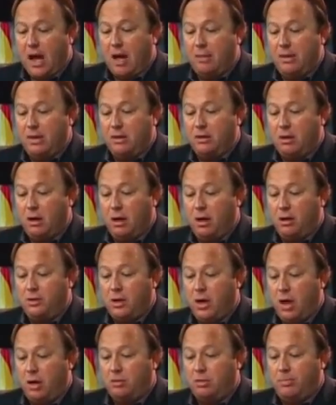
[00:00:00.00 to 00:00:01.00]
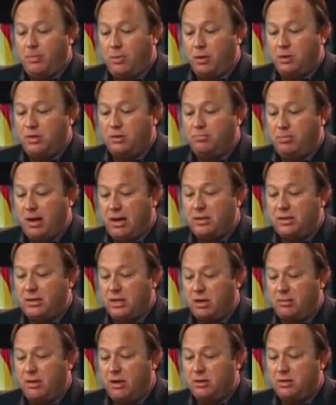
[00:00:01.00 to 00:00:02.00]
Amin called all reports of
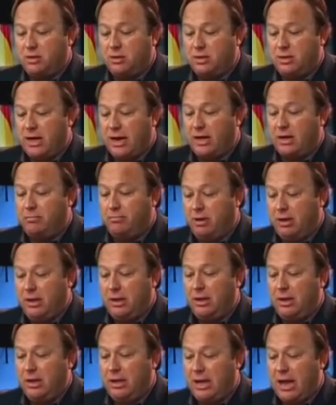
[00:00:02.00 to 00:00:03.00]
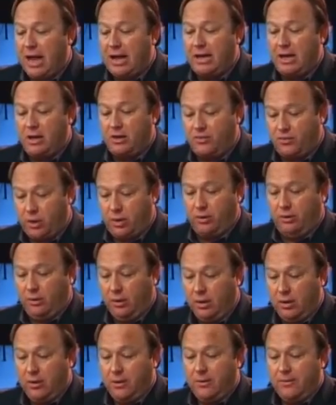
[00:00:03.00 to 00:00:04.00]
planned ceremonies on the site completely lacking in
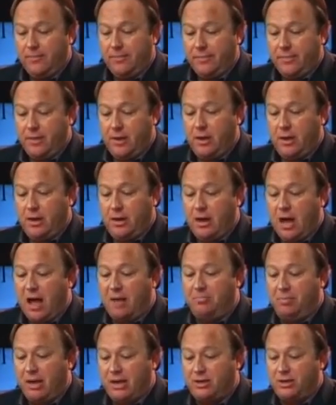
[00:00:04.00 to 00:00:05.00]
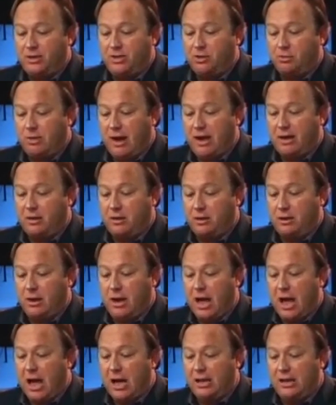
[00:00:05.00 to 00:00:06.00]
truth. The complex's
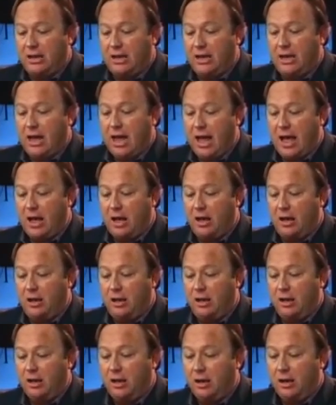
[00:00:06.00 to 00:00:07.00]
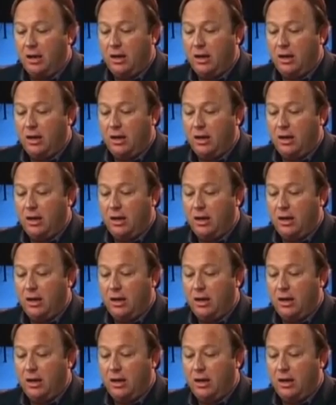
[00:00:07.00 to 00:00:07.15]
director, Ali Al-Asfar,